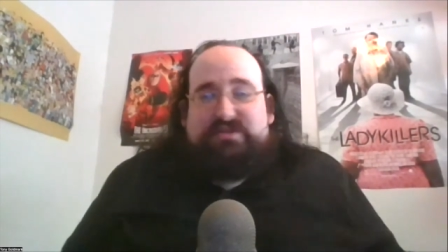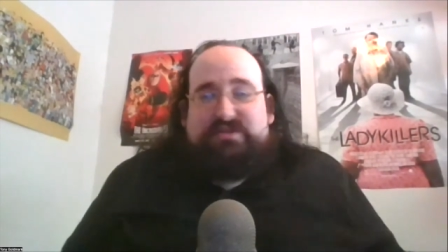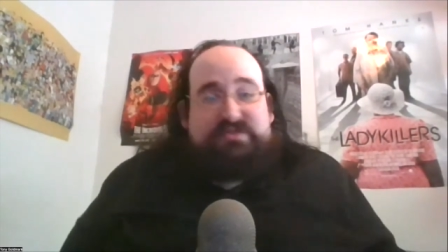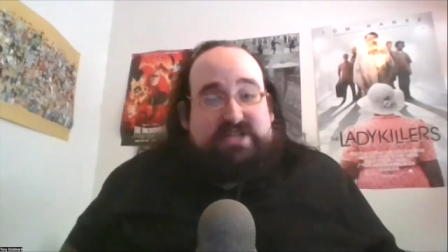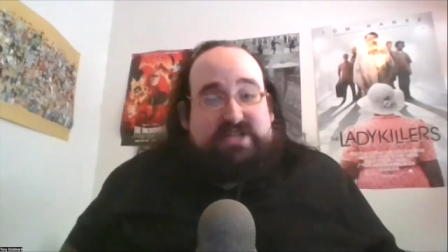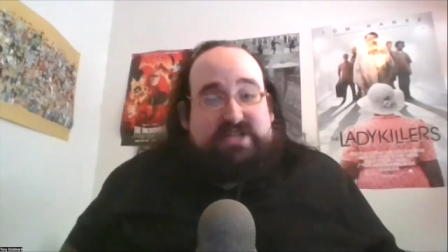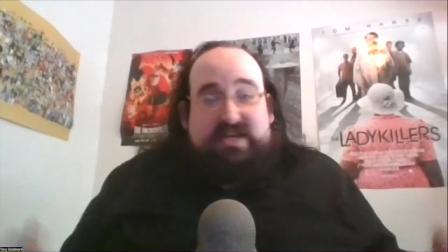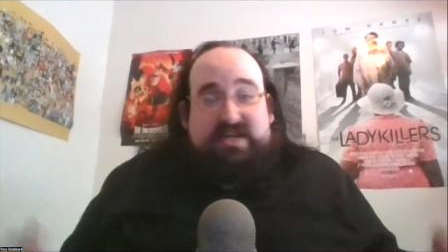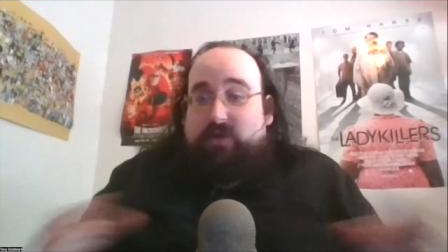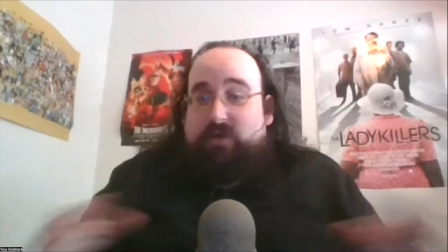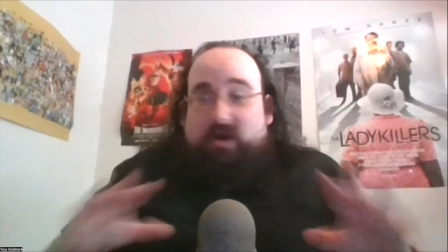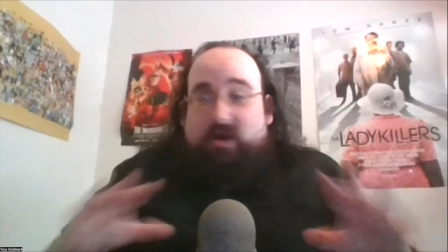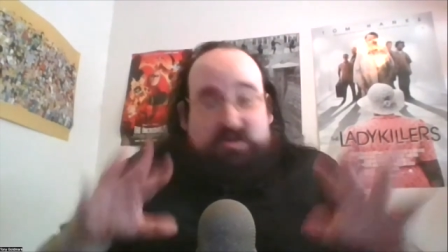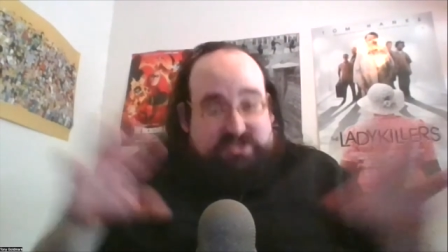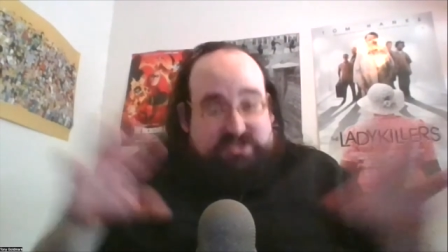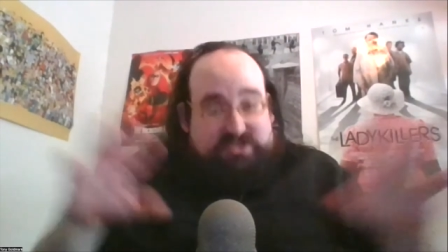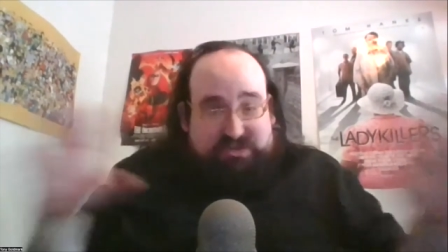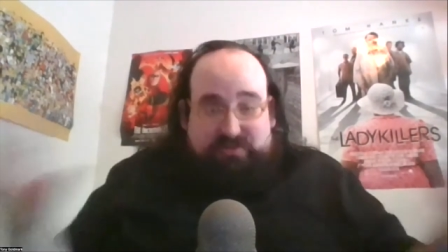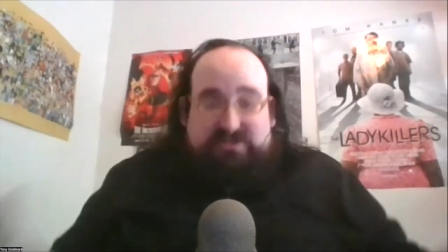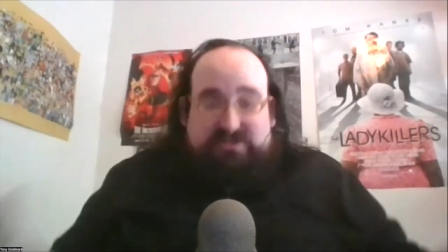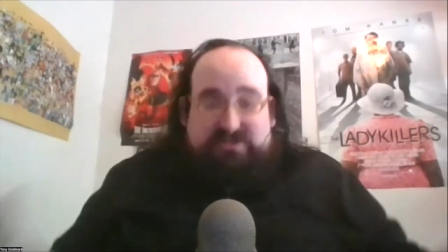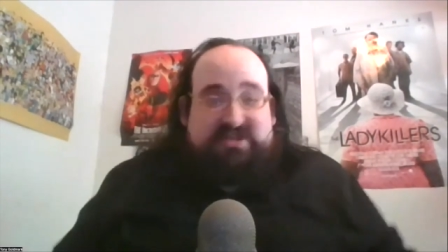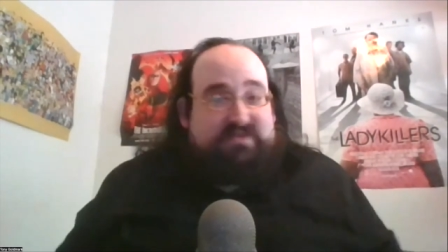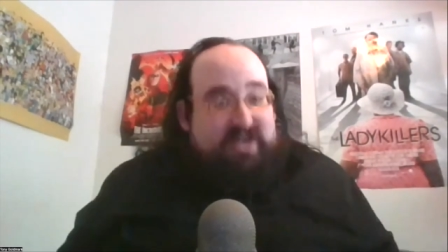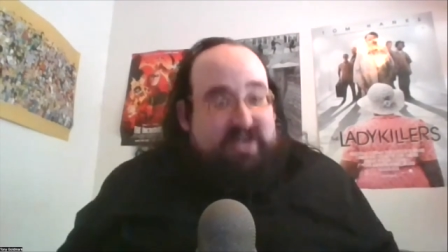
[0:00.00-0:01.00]
did all
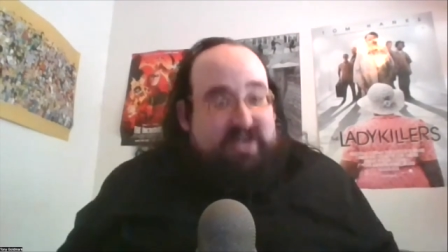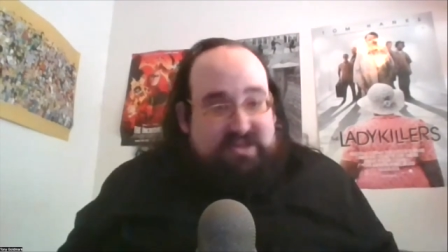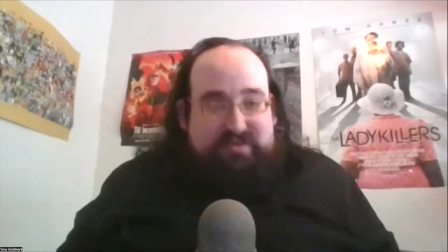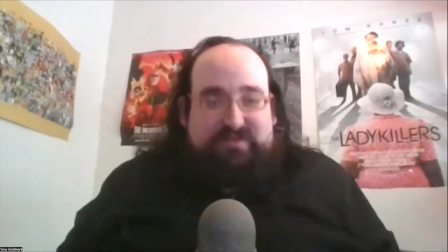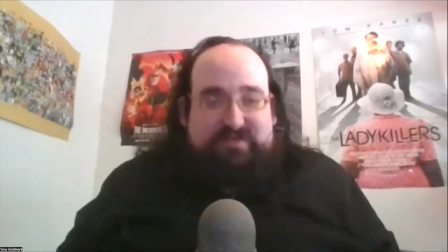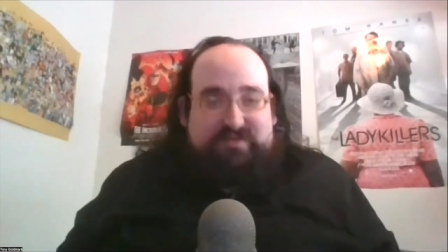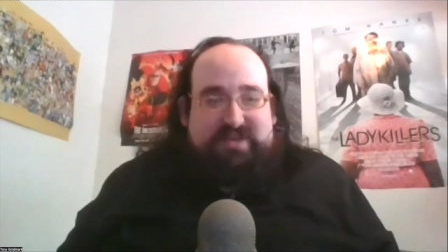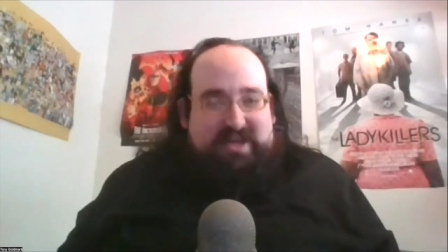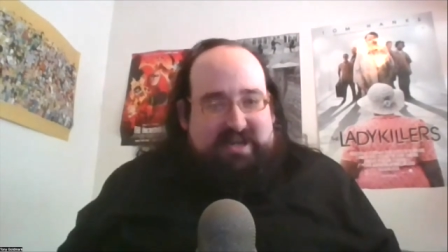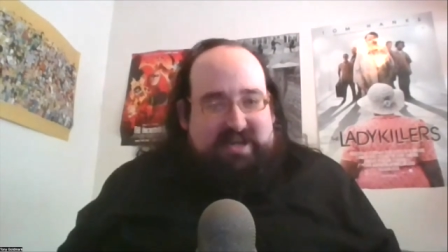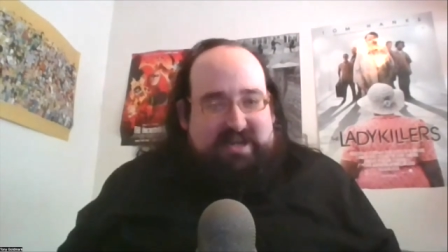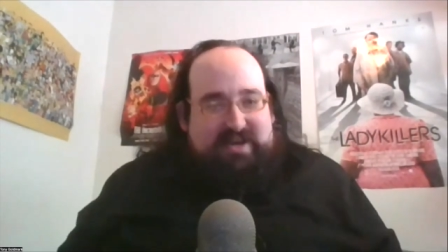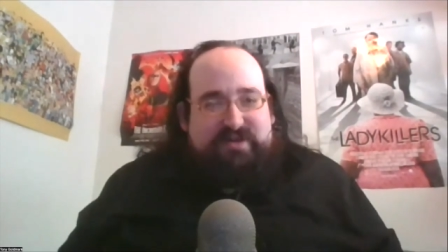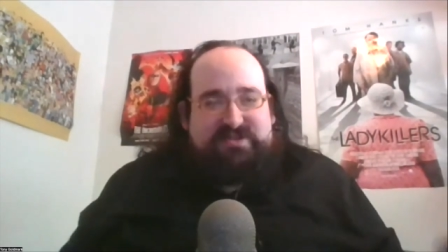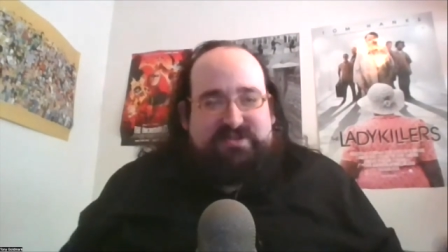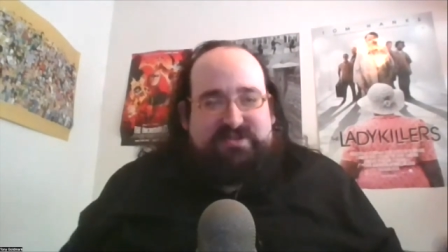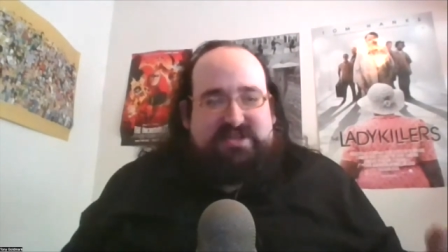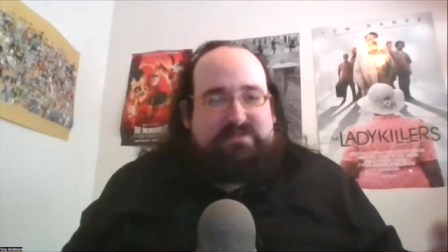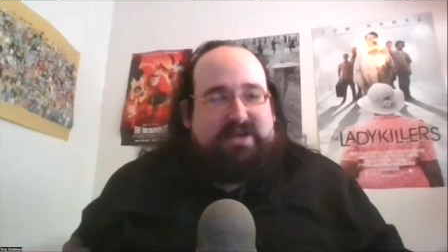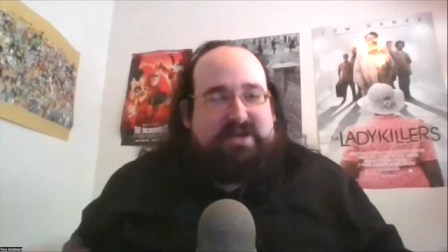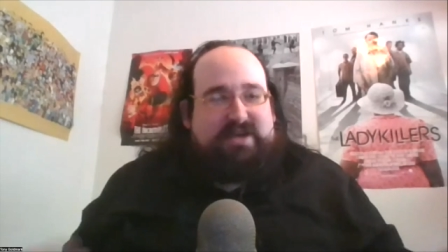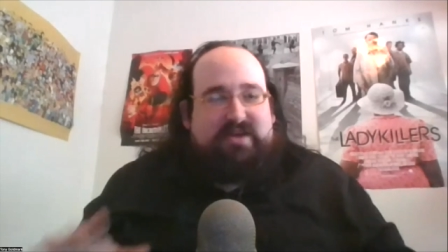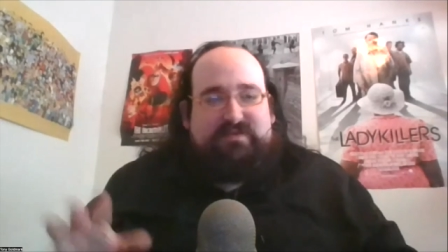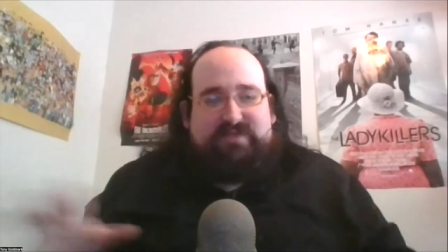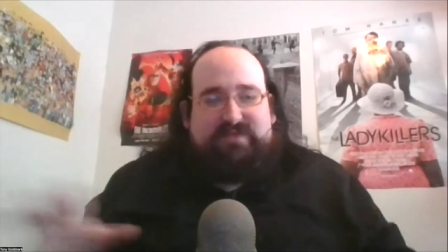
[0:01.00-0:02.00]
sorts of other videos
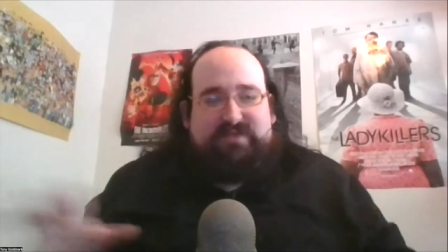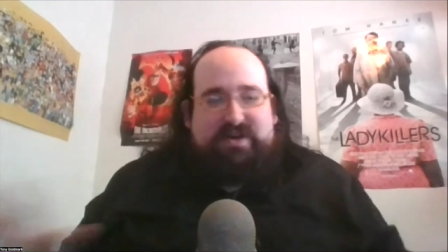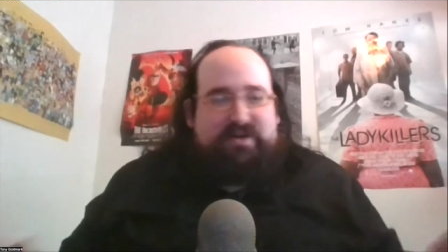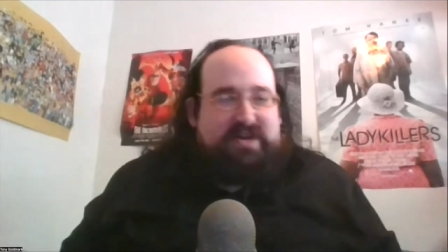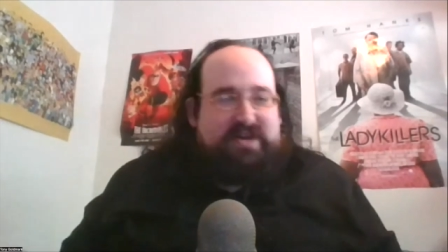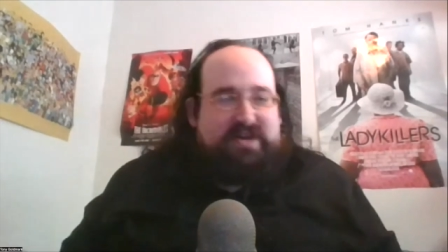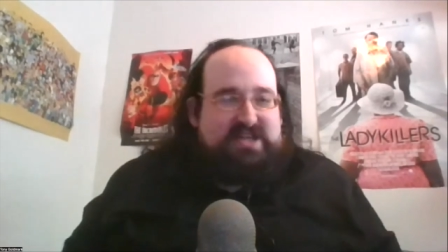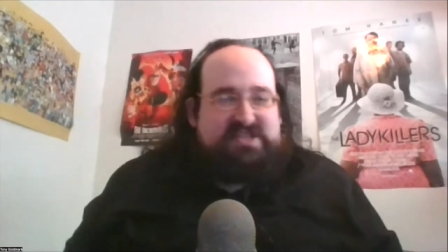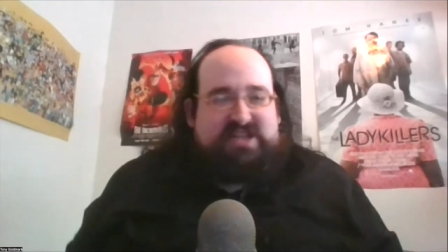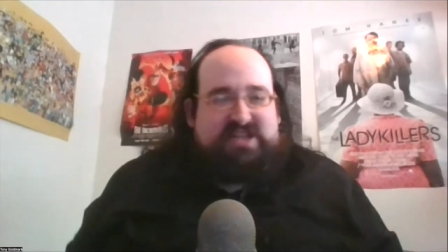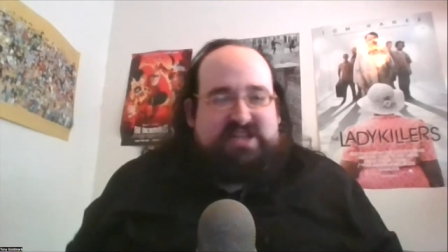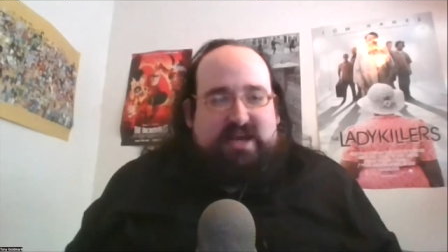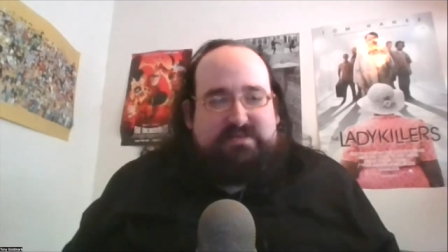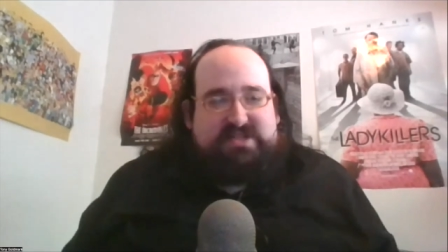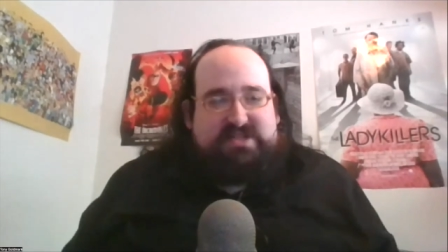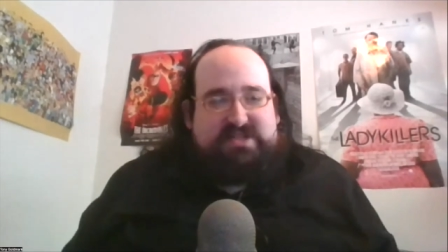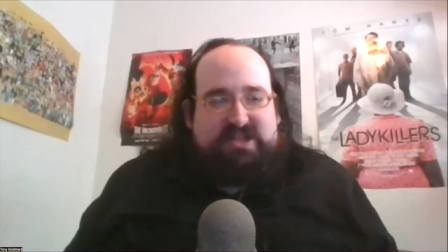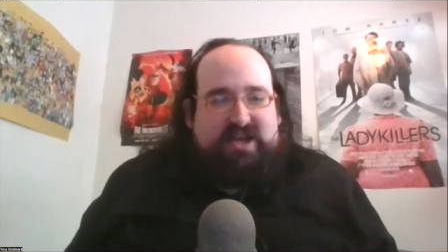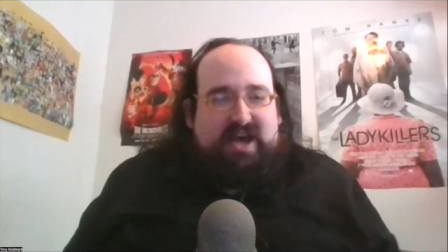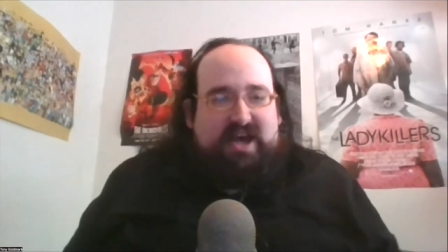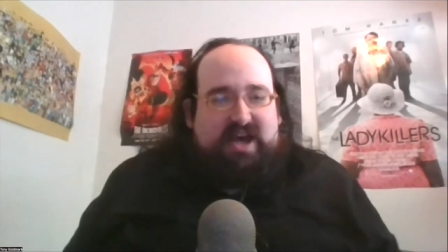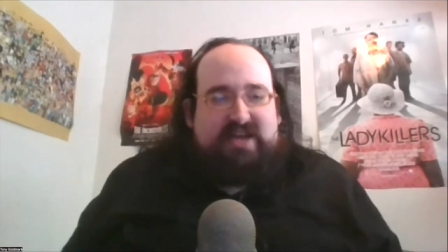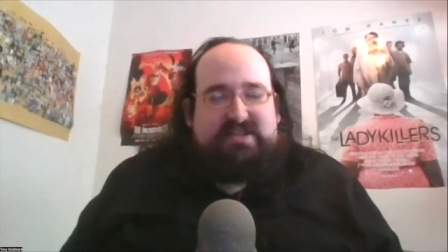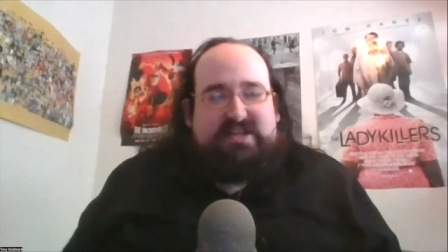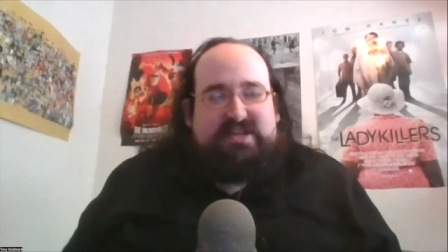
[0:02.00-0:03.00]
about various types of
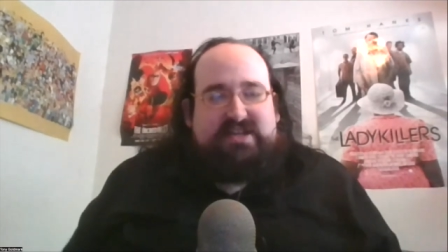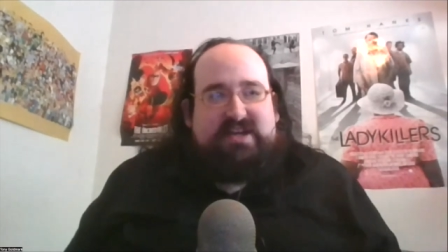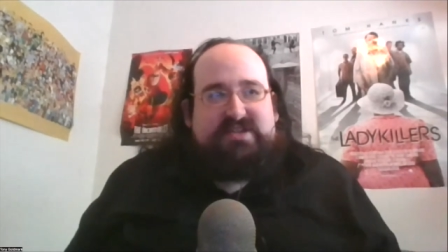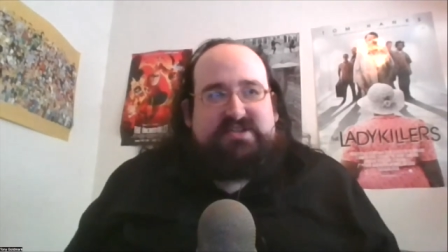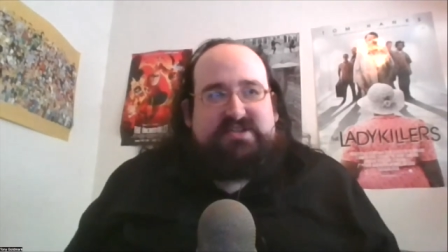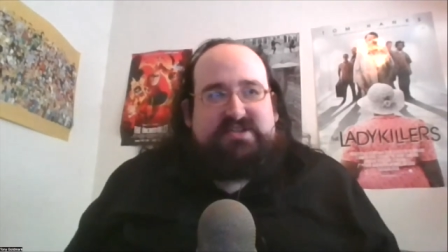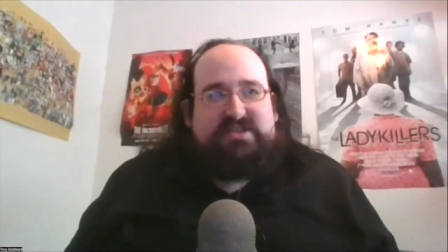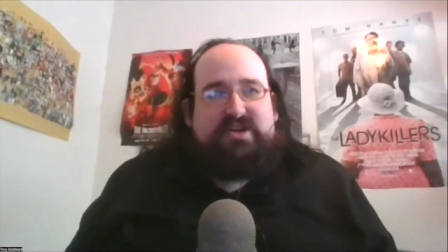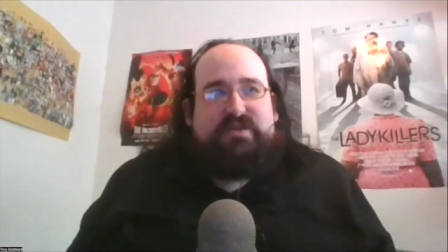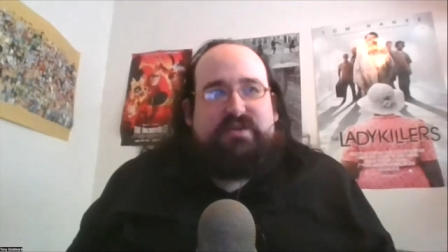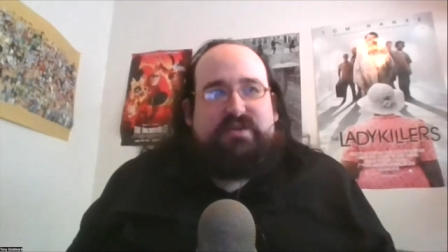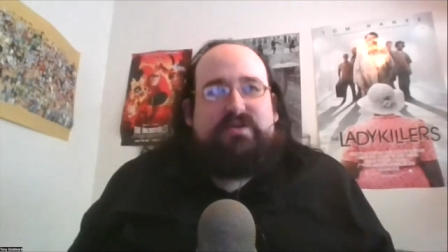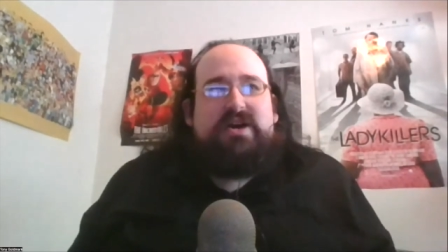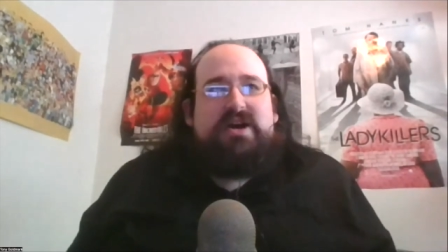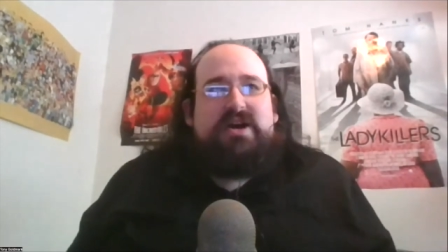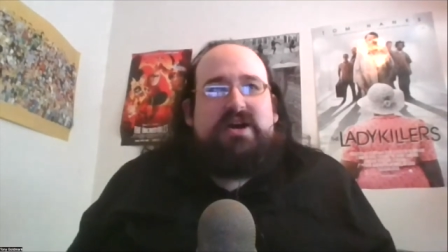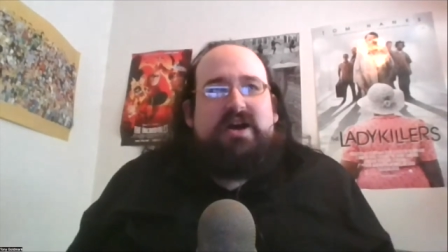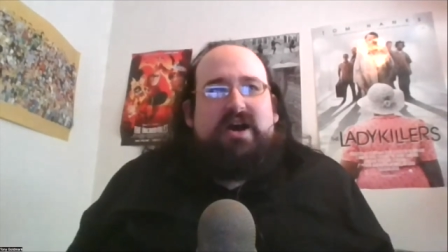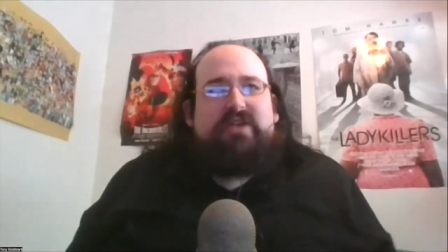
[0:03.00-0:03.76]
content so